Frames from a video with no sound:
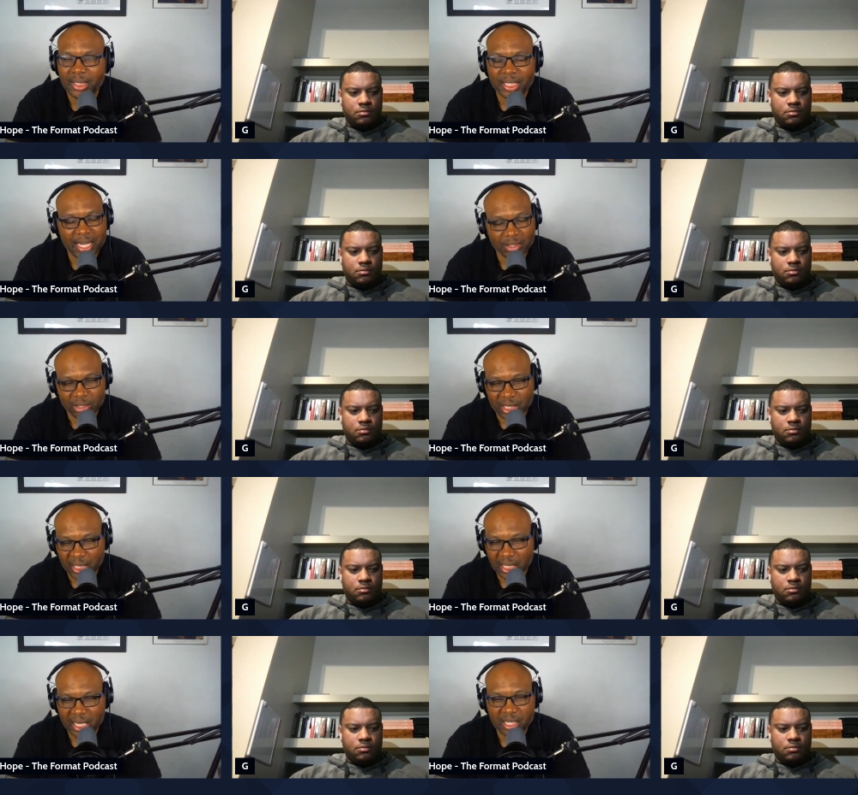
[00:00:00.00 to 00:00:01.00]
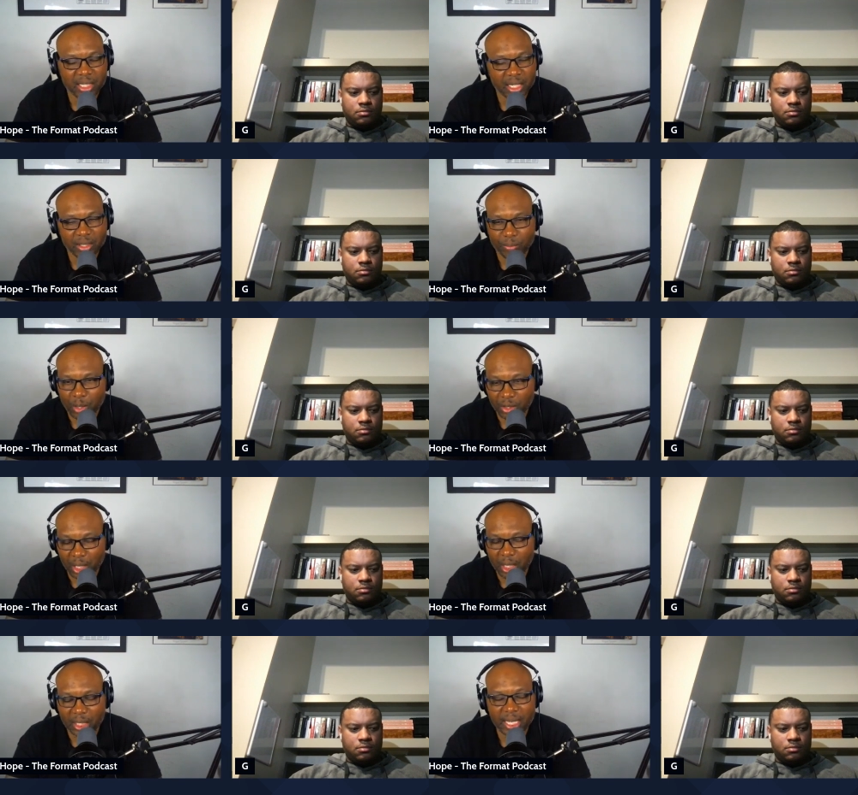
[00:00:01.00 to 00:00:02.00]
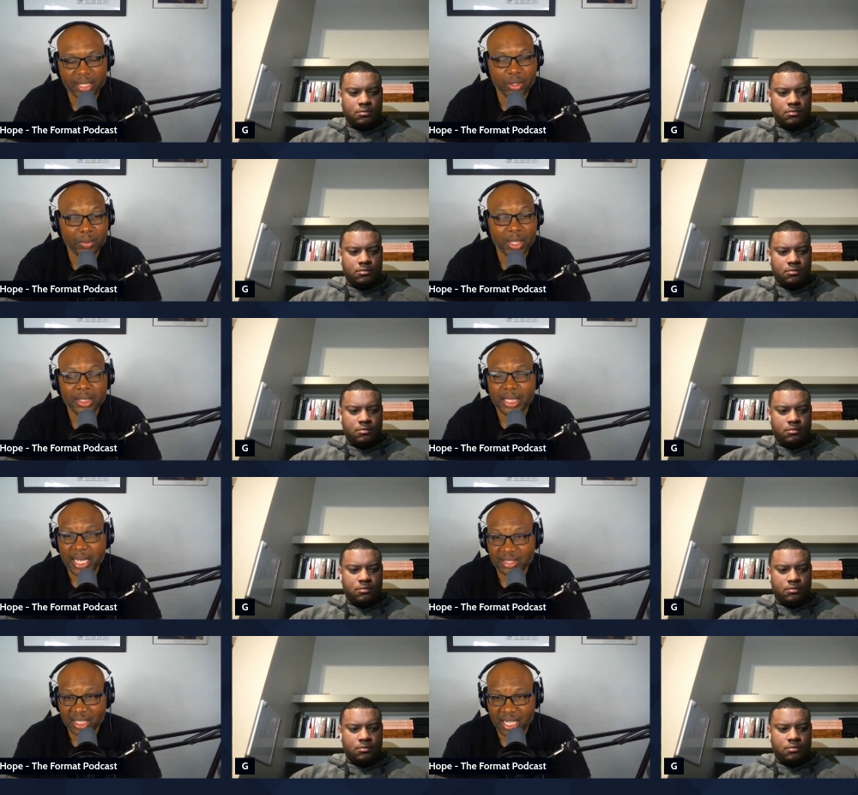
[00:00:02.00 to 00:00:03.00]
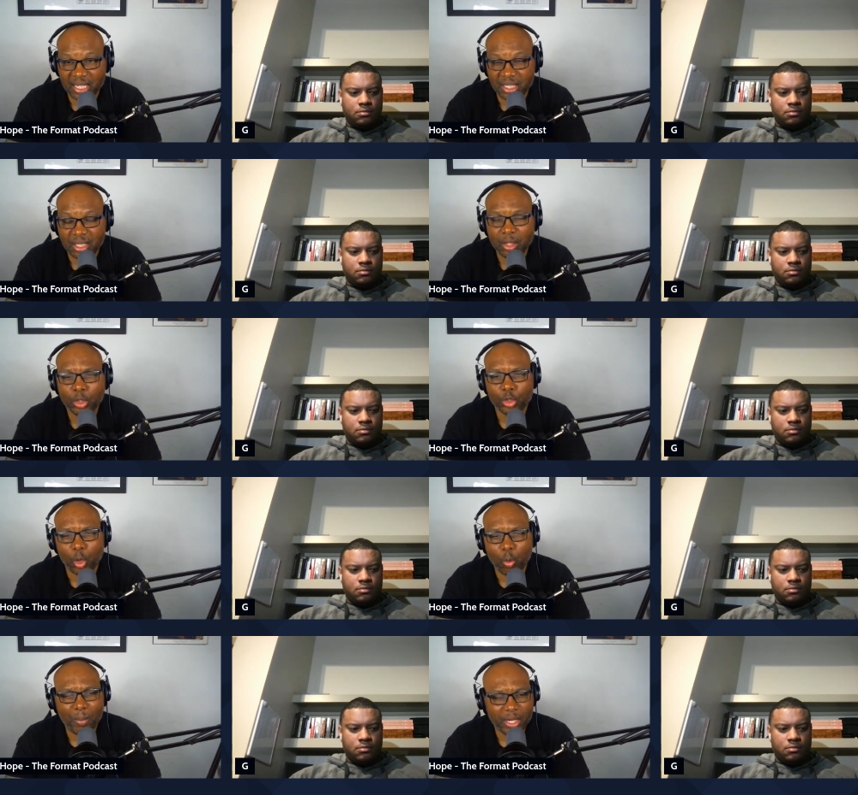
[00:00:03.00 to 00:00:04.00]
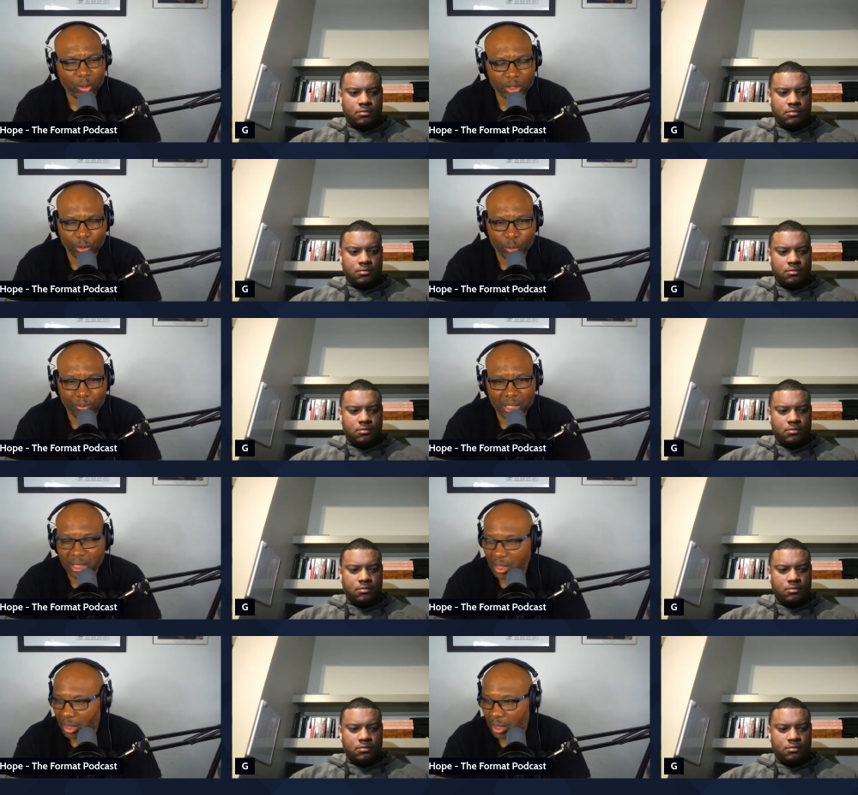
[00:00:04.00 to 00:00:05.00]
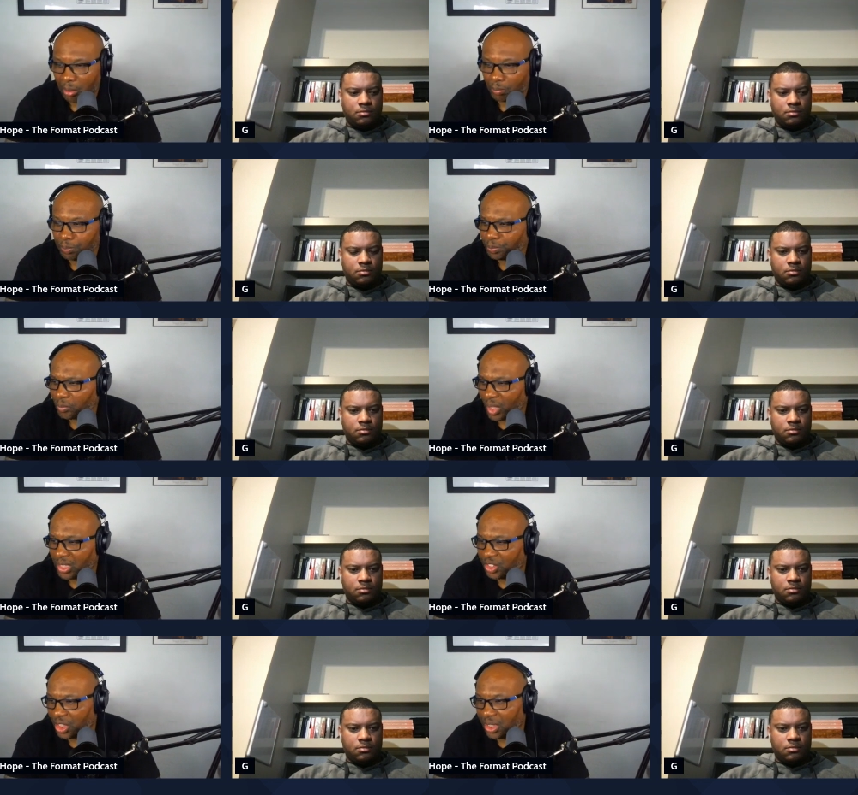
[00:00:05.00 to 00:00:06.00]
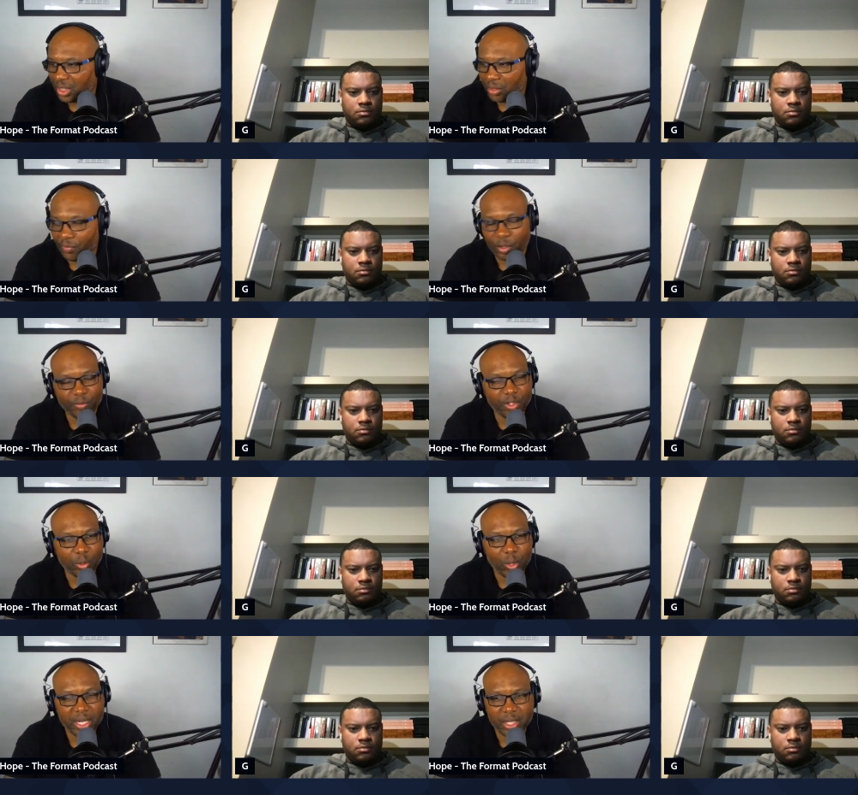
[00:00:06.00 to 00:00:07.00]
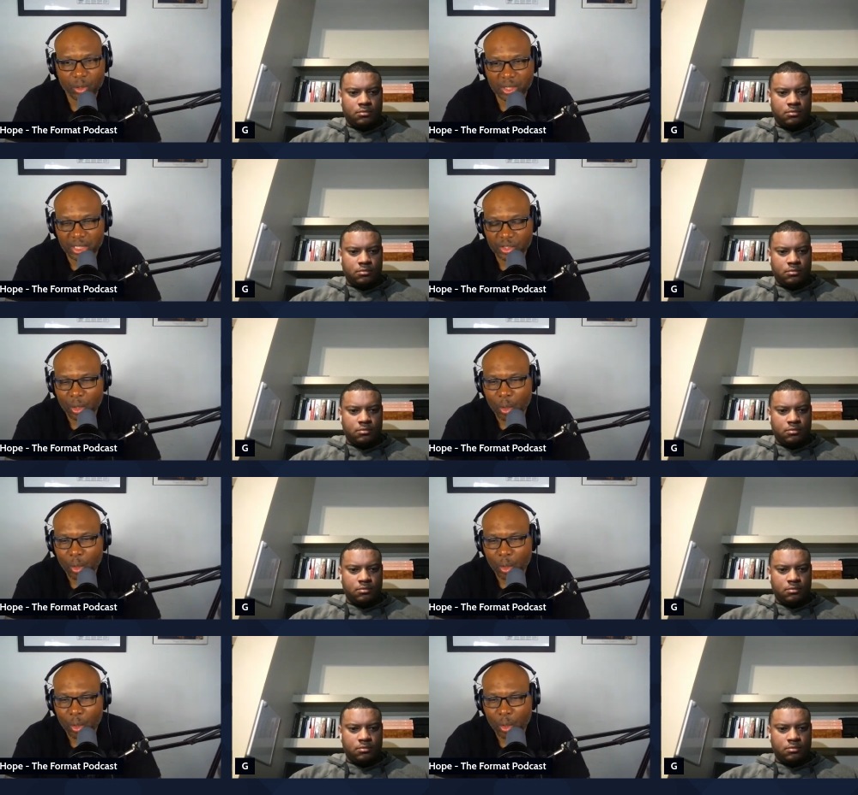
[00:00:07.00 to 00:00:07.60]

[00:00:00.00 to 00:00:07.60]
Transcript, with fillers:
Speaker 1: Kyler's got a cannon. Caleb uh, Caleb has a cannon. So my question would be, um, and G, feel free to weigh in on this.